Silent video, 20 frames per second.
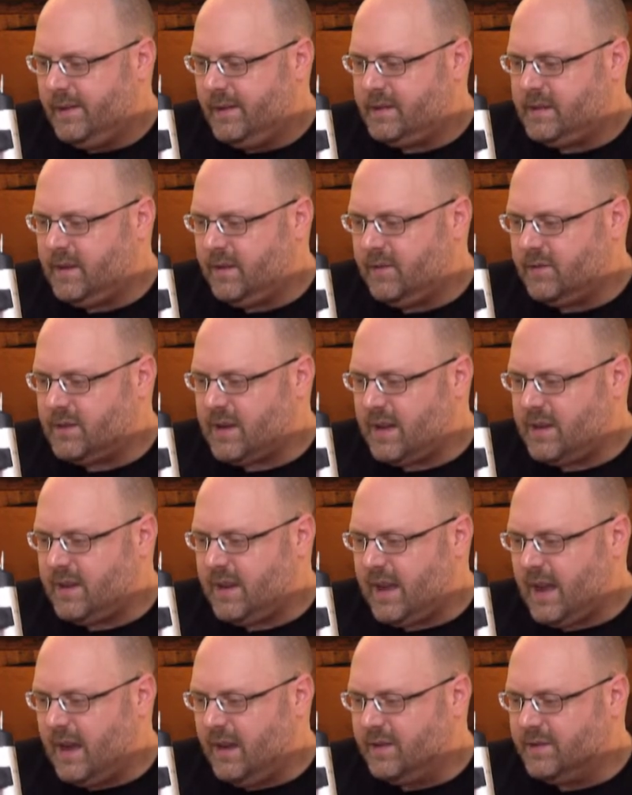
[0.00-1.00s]
Let's see if there's
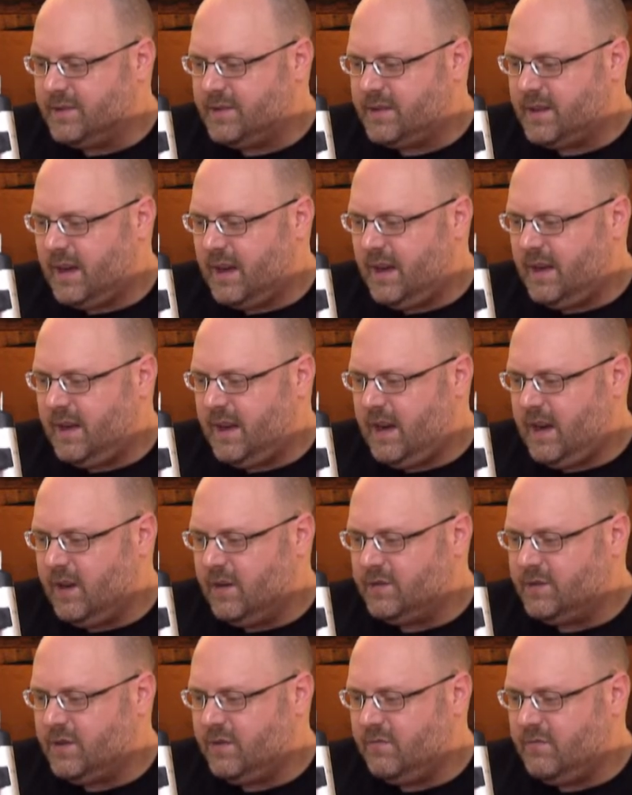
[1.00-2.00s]
anything else in
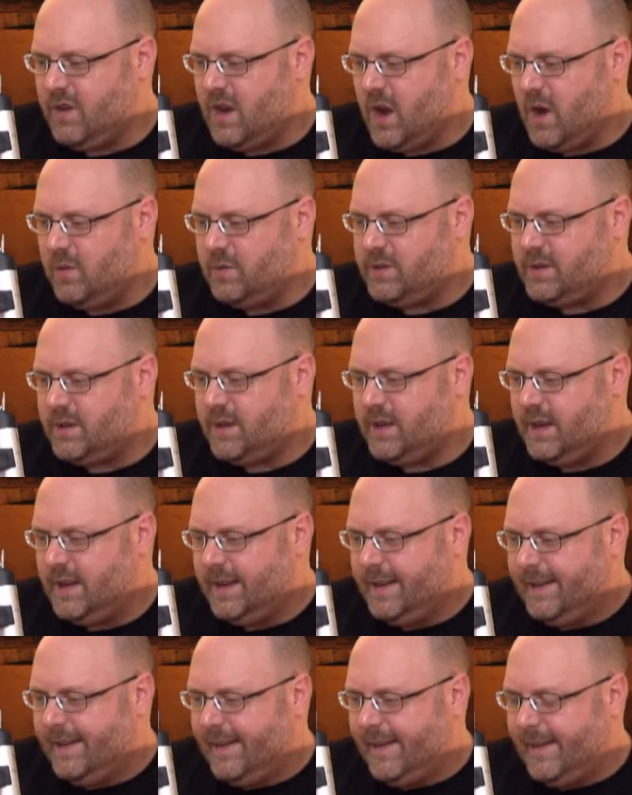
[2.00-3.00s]
here to note.
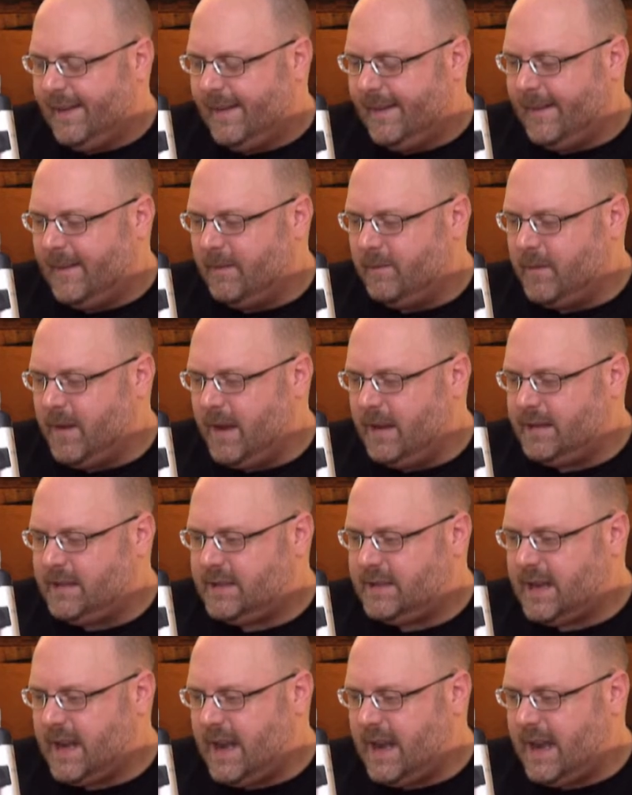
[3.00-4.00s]
Um, it
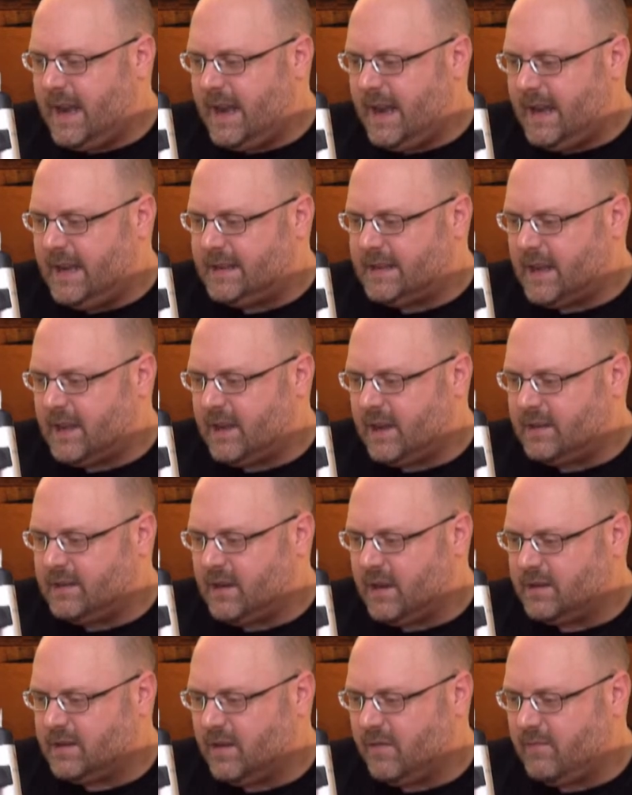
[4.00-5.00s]
says, I thought I
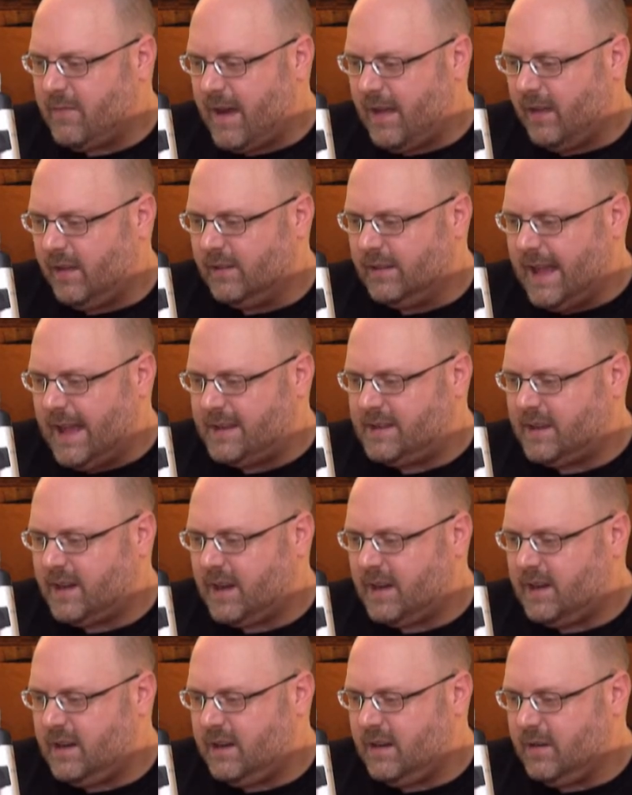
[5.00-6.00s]
saw some
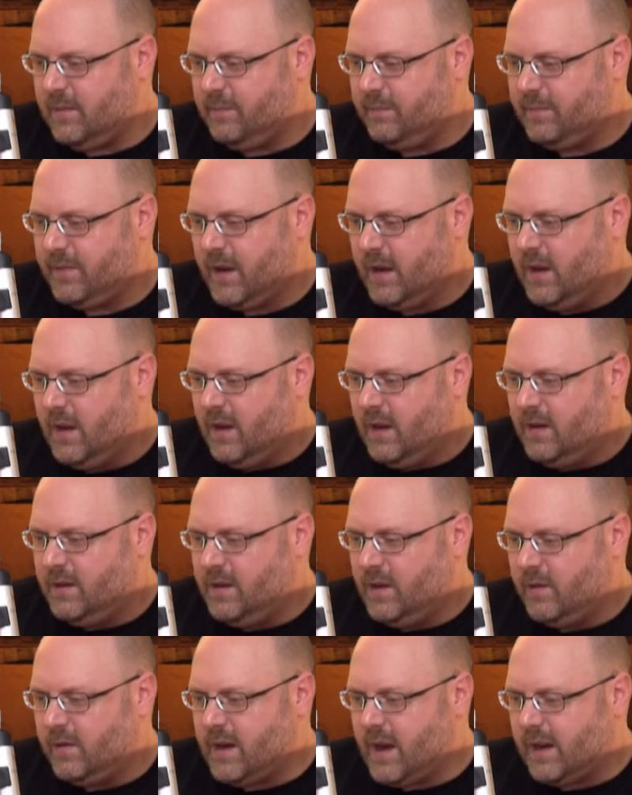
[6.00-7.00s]
malolactic in here.
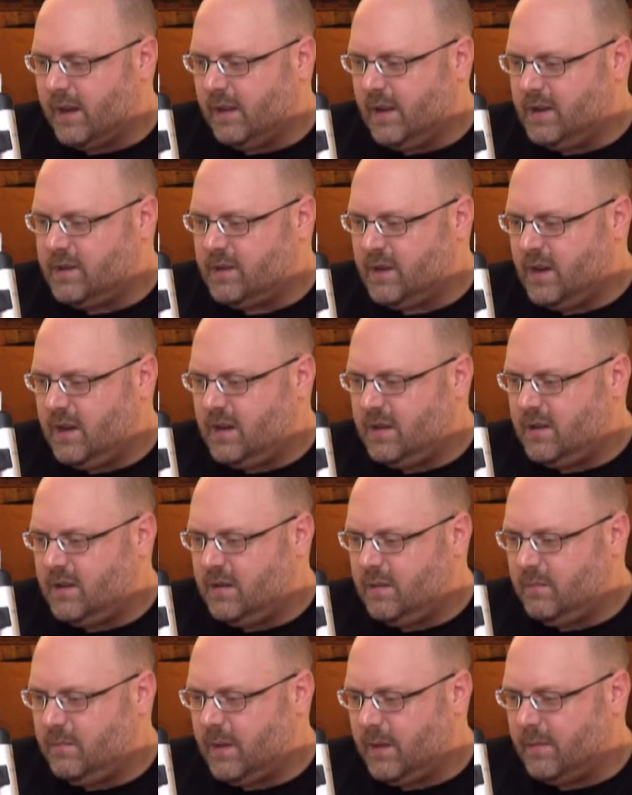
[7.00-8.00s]
No
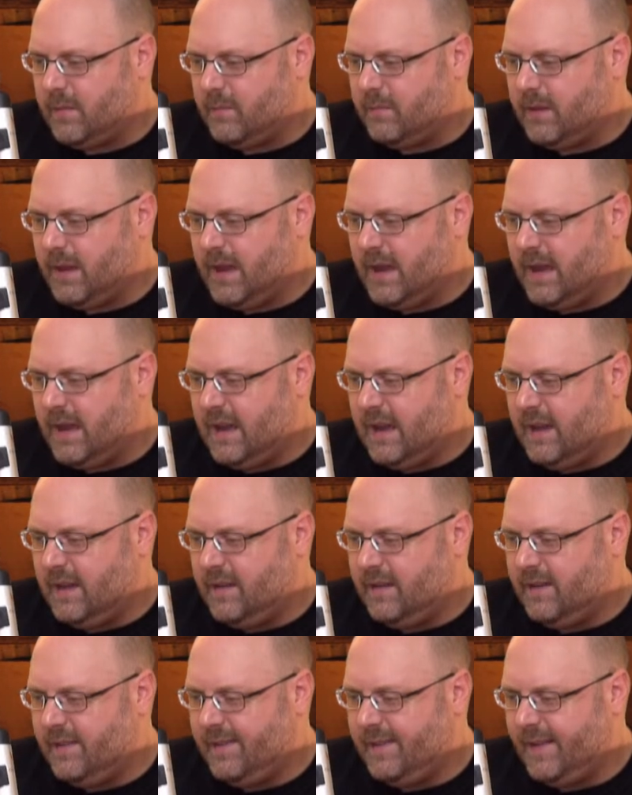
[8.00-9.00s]
inoculation, blah, blah,
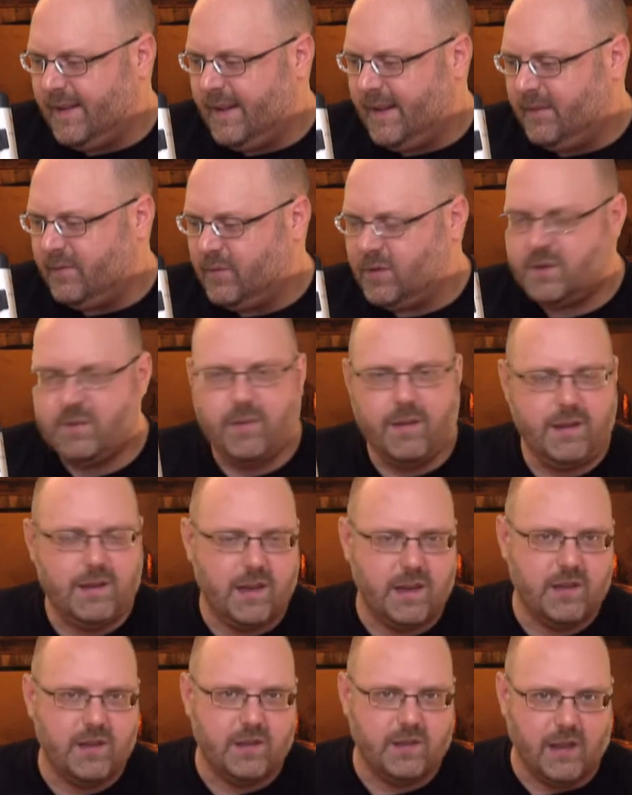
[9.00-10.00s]
blah um, which
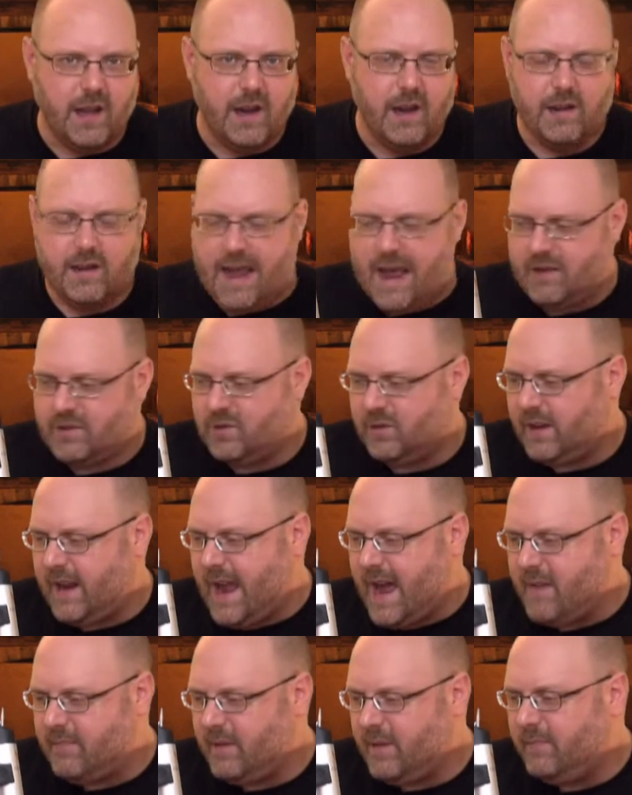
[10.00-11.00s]
means they just let it naturally
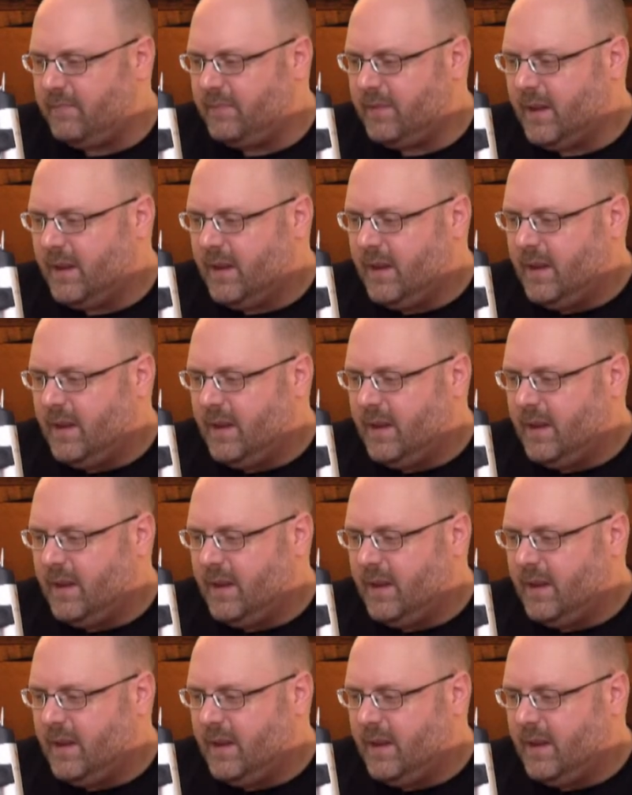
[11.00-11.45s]
happen.